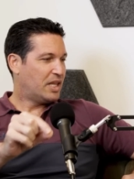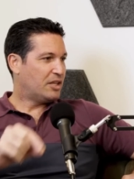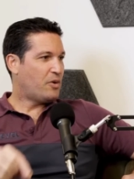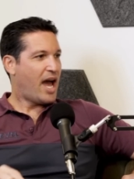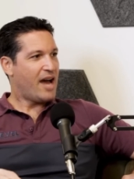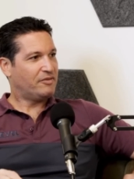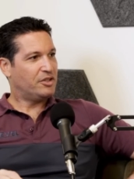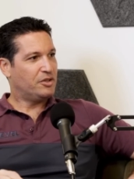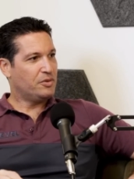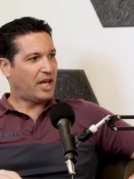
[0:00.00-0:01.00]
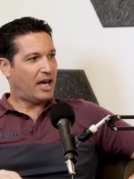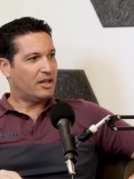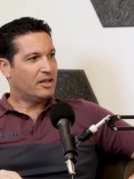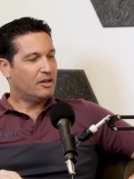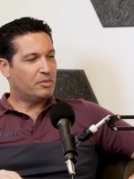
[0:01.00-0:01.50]
you have to do
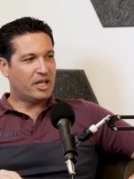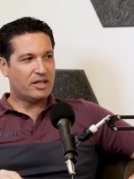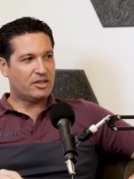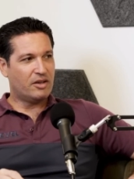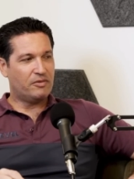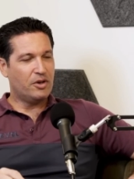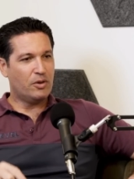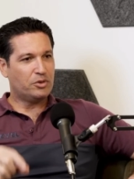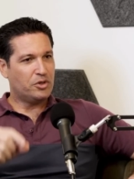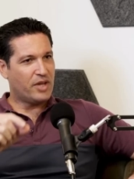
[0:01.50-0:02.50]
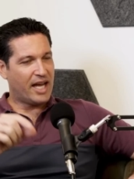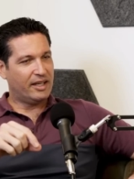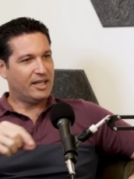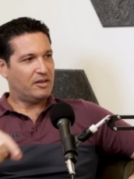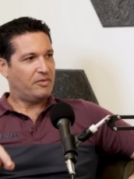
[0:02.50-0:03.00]
that because if you don't do that
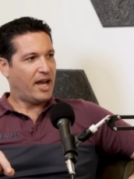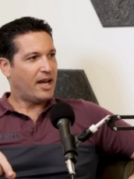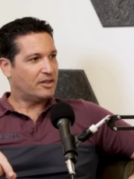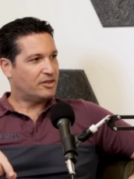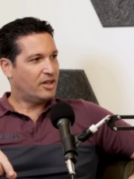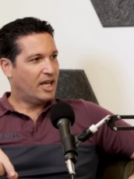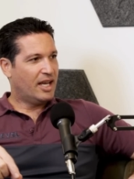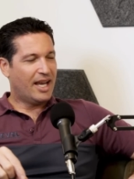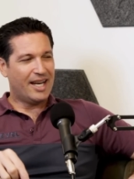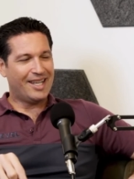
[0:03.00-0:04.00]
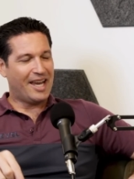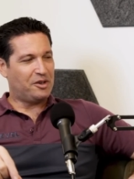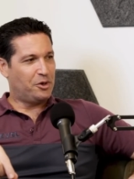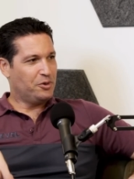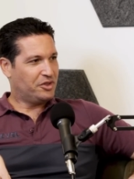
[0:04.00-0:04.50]
in advance and get
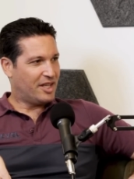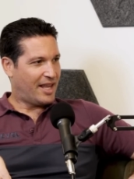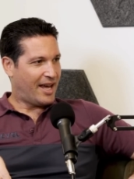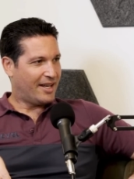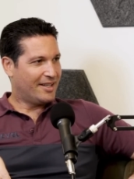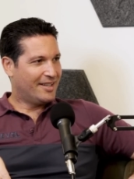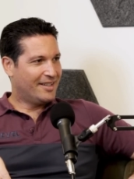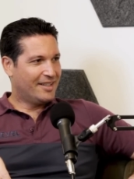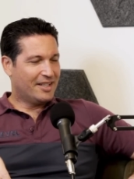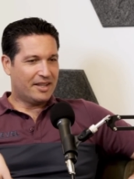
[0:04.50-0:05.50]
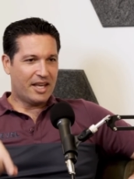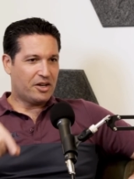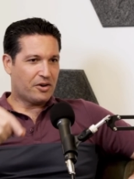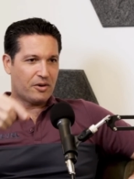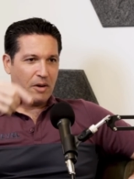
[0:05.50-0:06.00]
used to that then
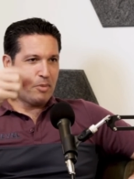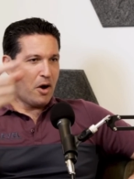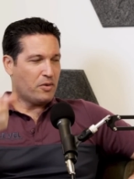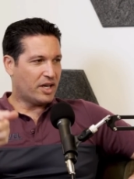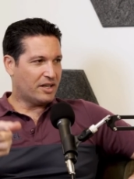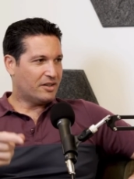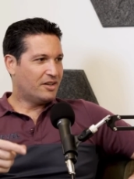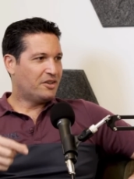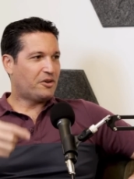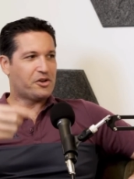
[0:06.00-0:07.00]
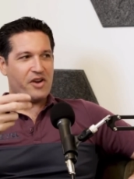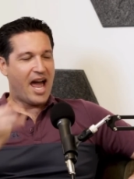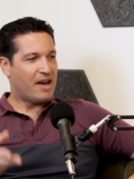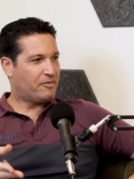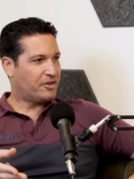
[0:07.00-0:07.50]
your opponent or your
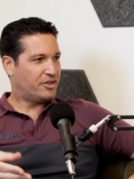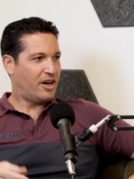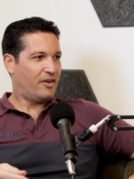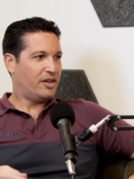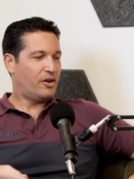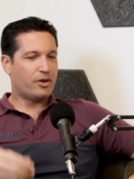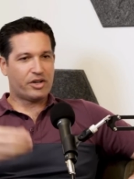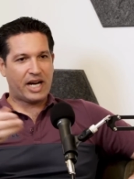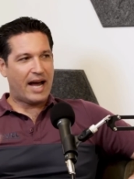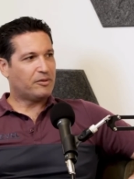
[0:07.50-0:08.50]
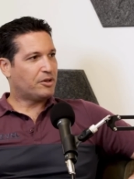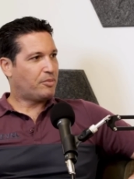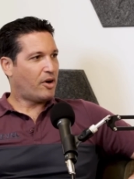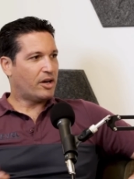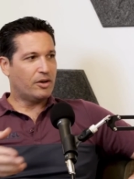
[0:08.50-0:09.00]
adversary or your
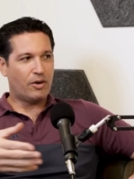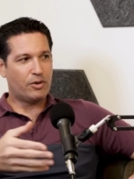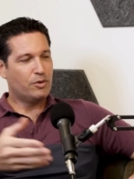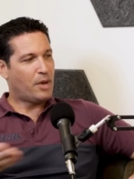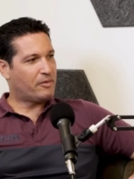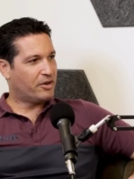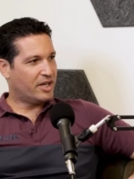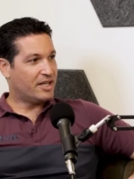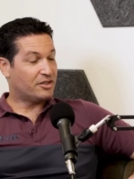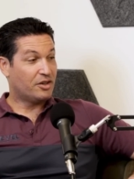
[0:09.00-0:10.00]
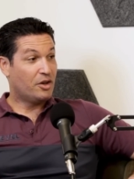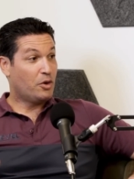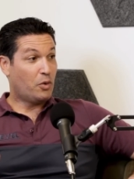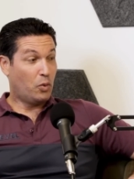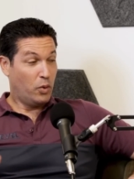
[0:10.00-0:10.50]
counterparty or whomever it is
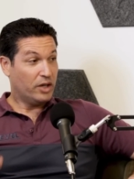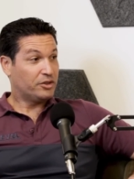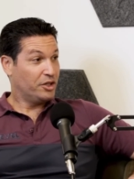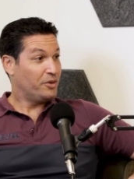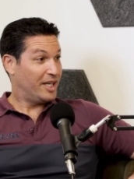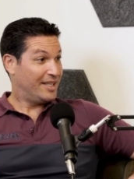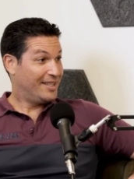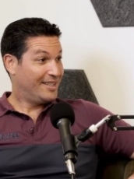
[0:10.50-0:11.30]
will do it.